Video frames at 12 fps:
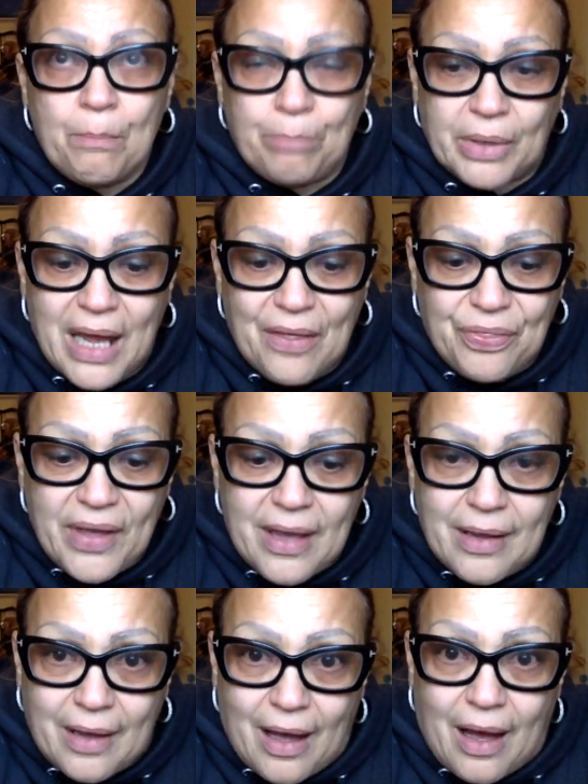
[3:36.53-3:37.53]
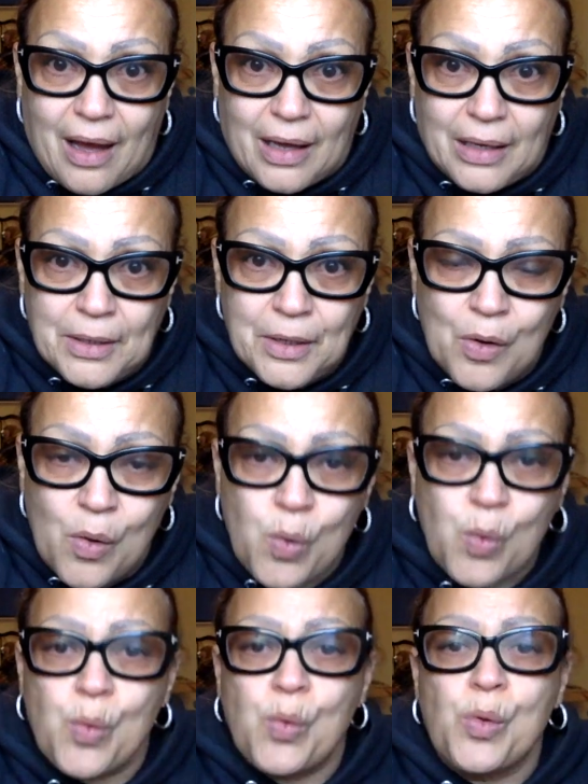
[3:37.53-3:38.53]
But I thank God
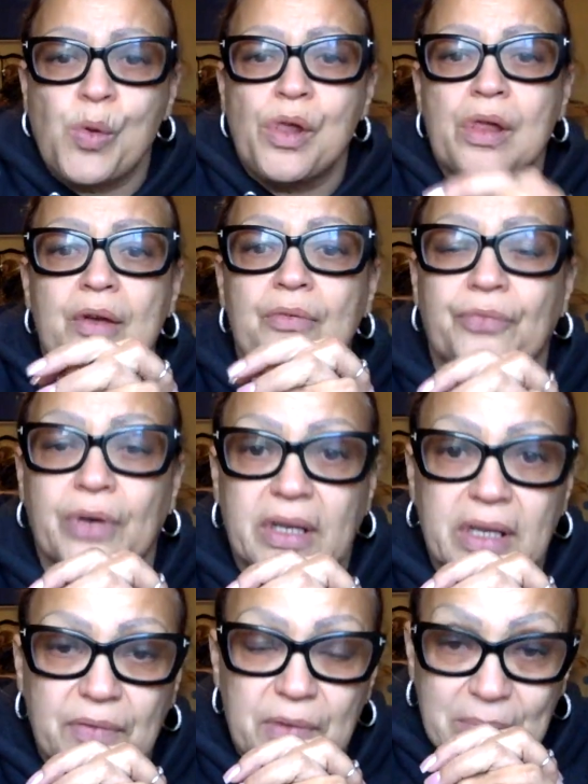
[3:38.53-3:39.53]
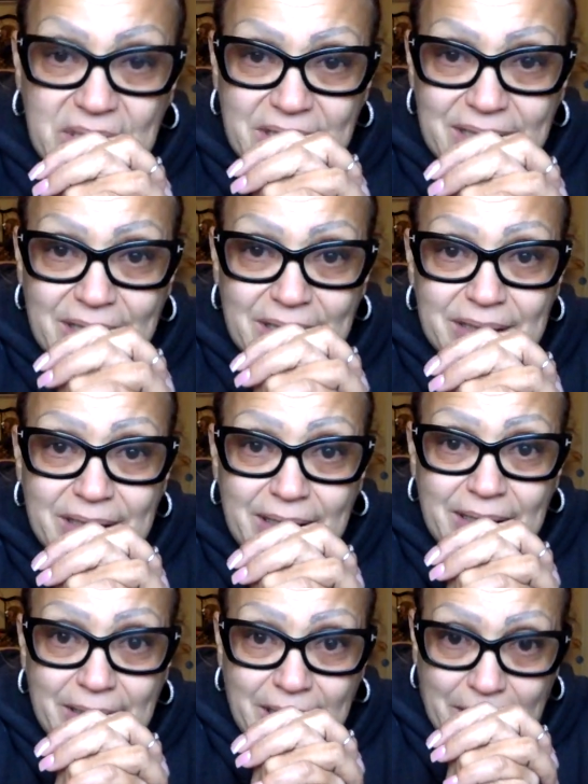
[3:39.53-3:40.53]
for giving me
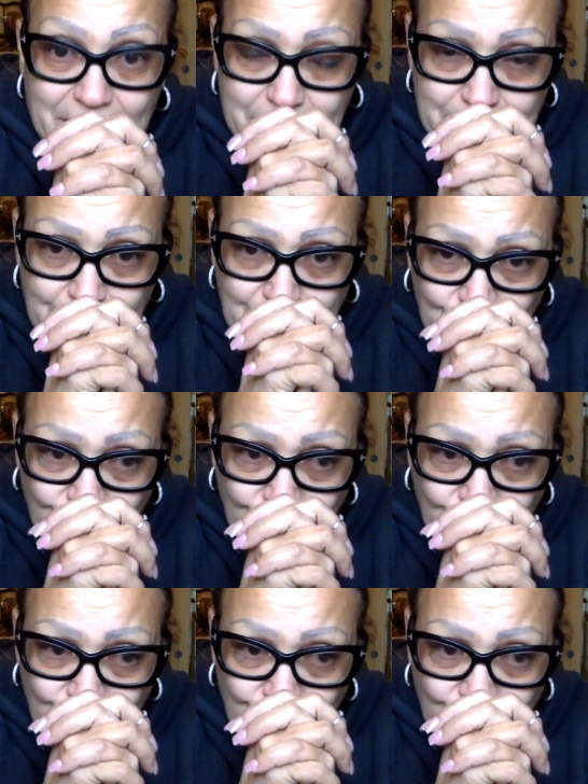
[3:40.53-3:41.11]
16 years